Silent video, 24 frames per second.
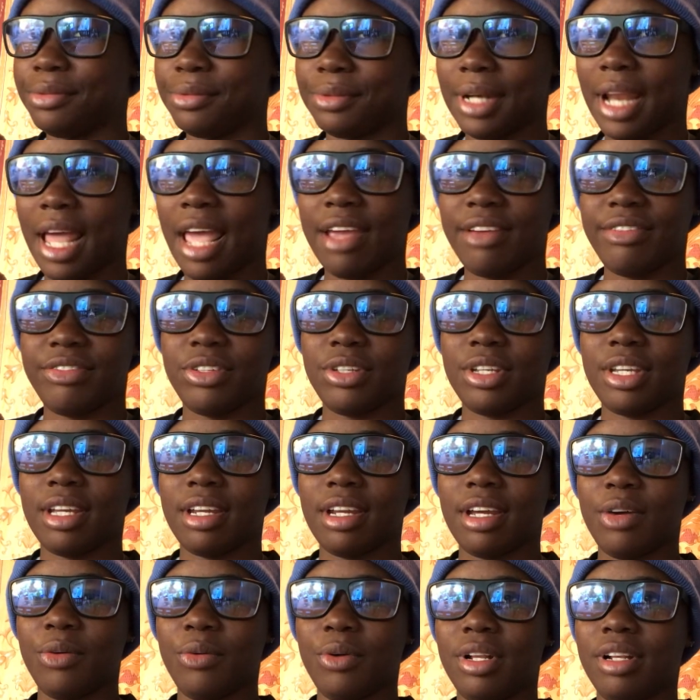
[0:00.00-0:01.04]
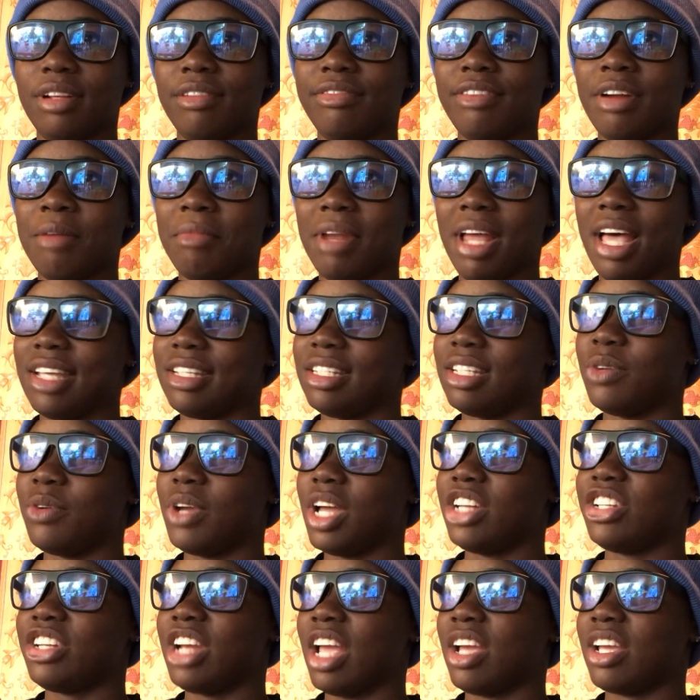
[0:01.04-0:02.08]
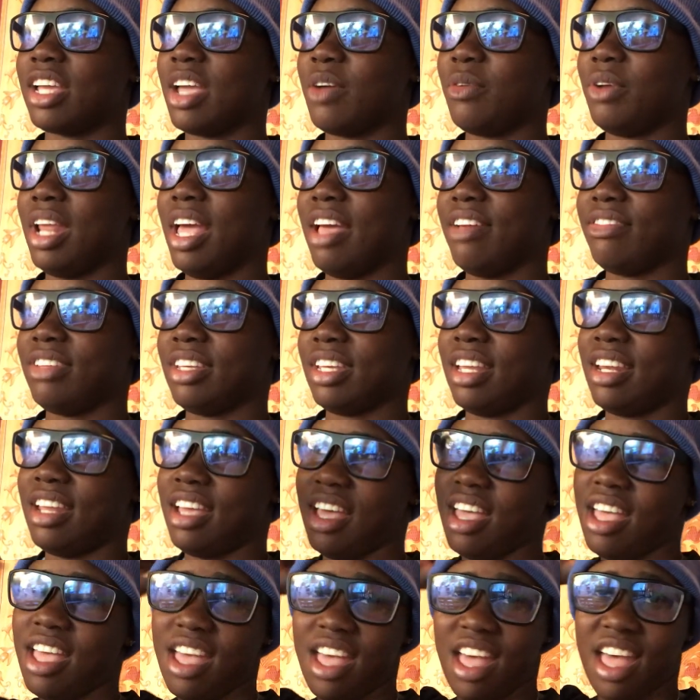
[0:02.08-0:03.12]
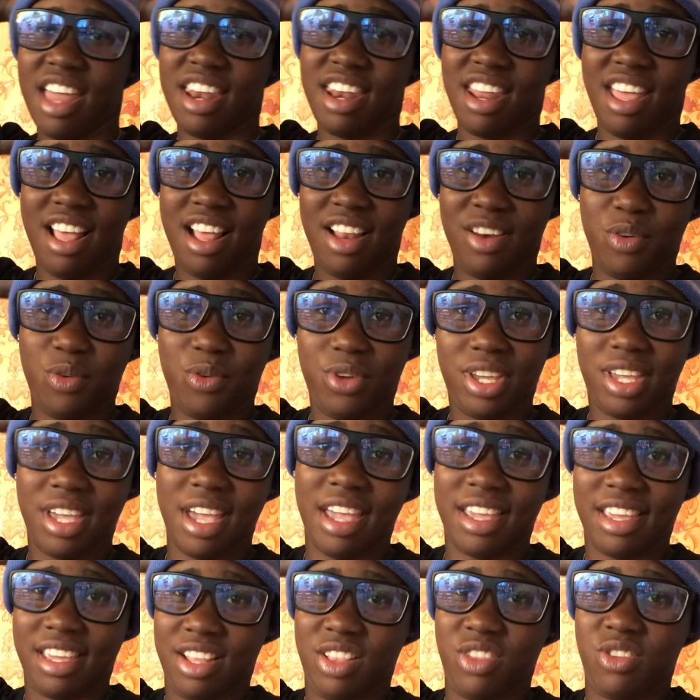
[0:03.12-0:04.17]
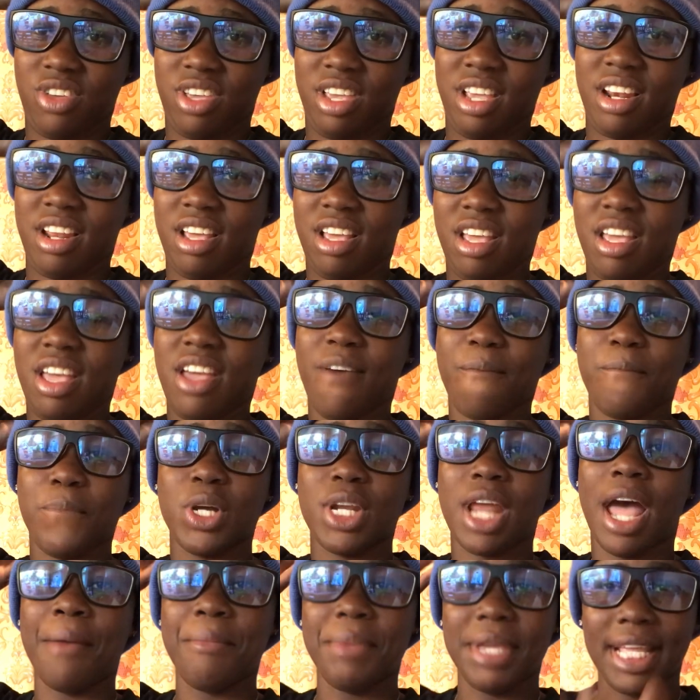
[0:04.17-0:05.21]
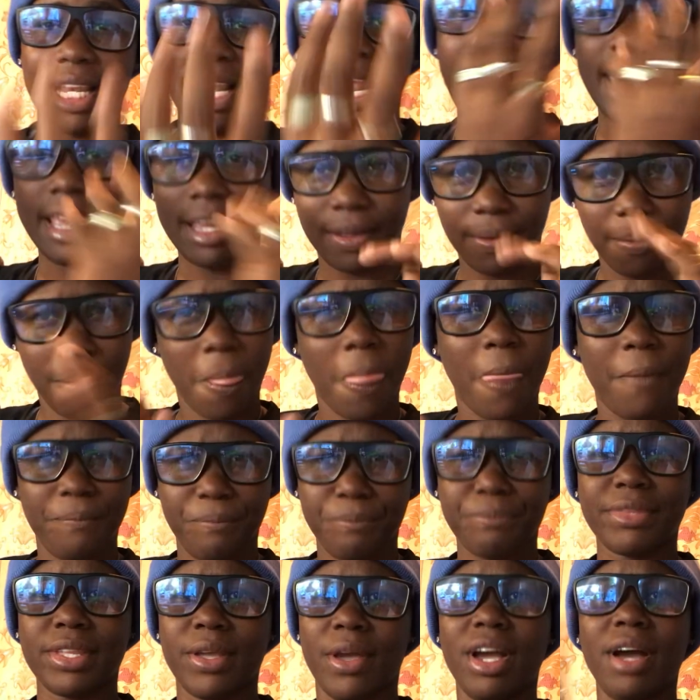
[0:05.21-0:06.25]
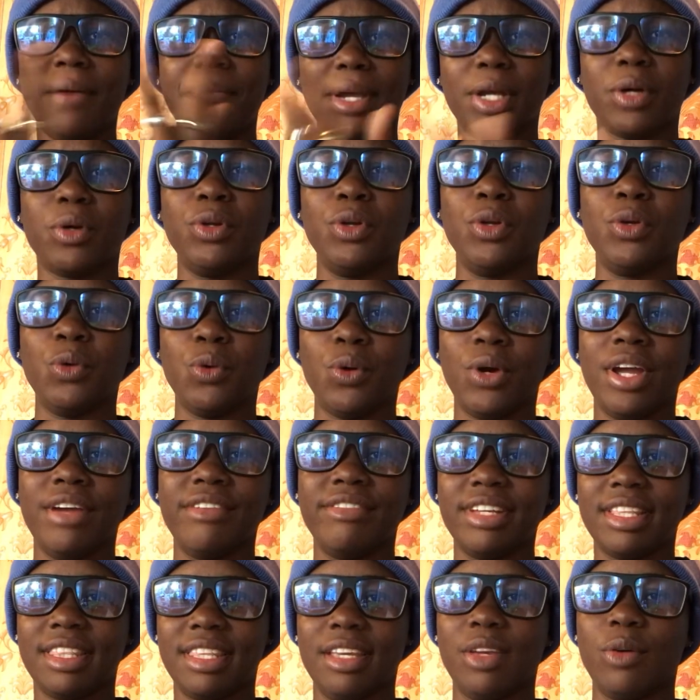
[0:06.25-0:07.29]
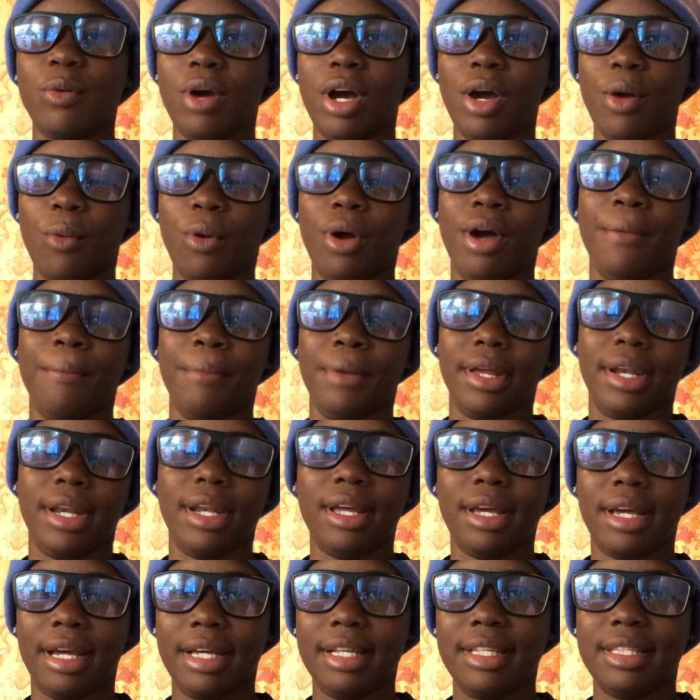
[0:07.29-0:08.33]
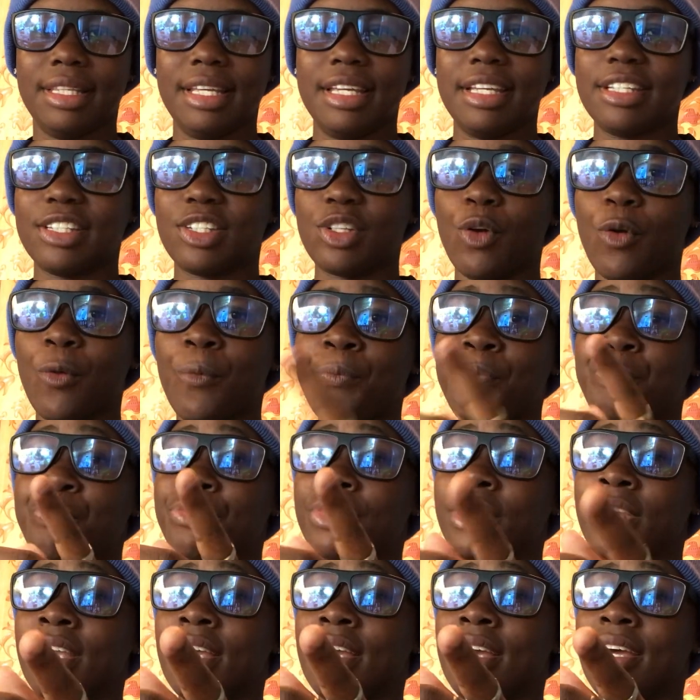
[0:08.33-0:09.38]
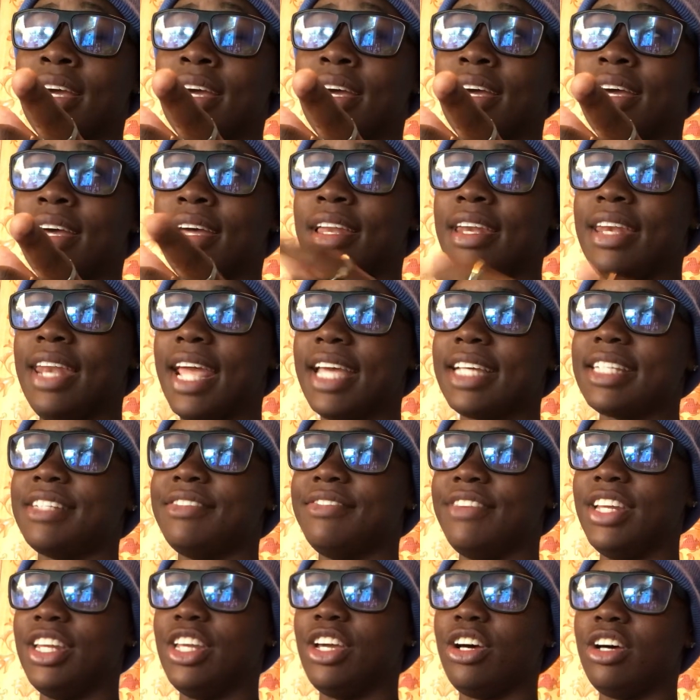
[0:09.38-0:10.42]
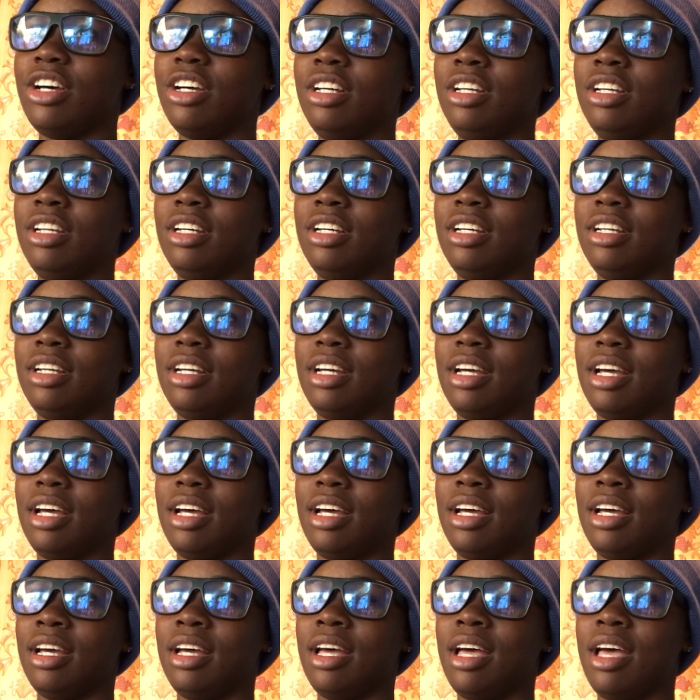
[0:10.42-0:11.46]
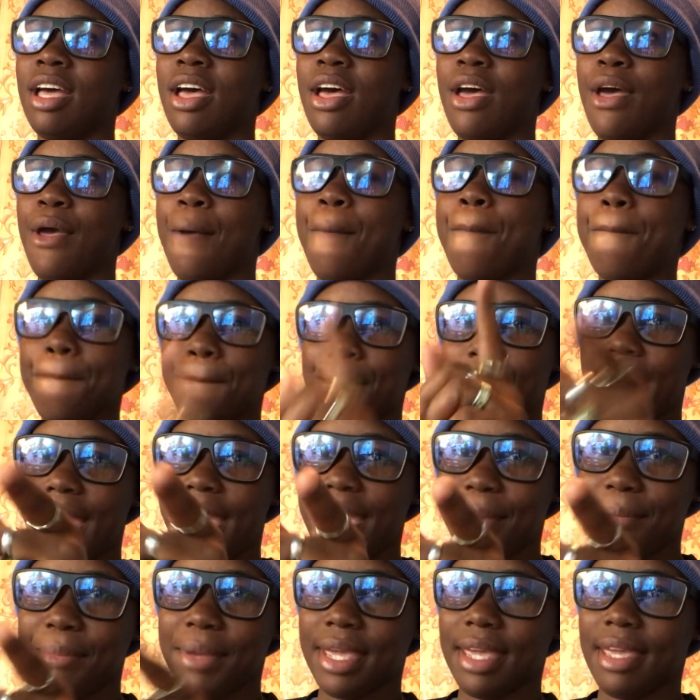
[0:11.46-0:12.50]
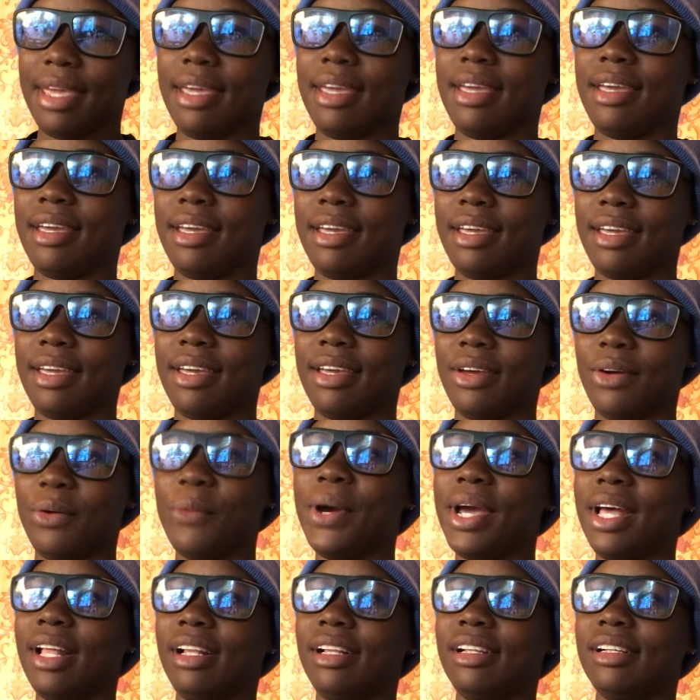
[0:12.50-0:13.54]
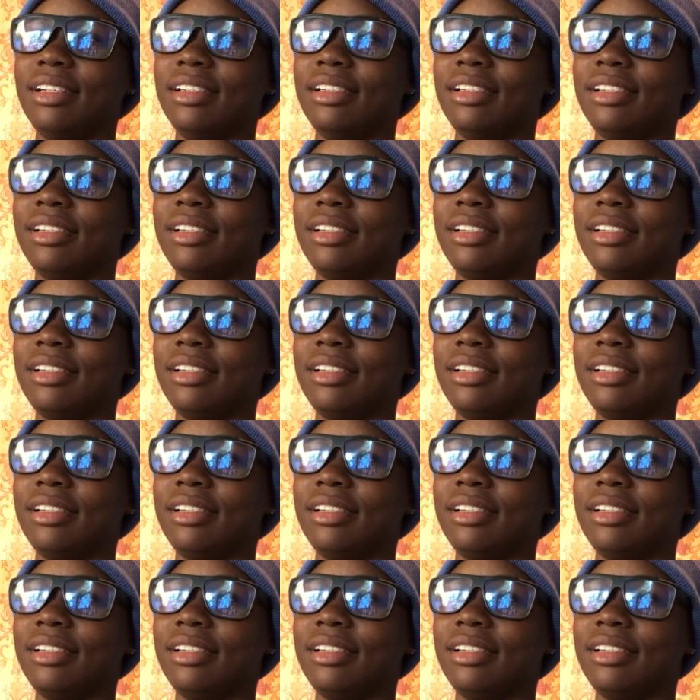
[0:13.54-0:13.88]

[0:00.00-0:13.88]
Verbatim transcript: life together. Well, from last year we try to get life together, and now we can't get together. But I mean, like I don't couldn't know everything what going man and things. So next video, maybe, well,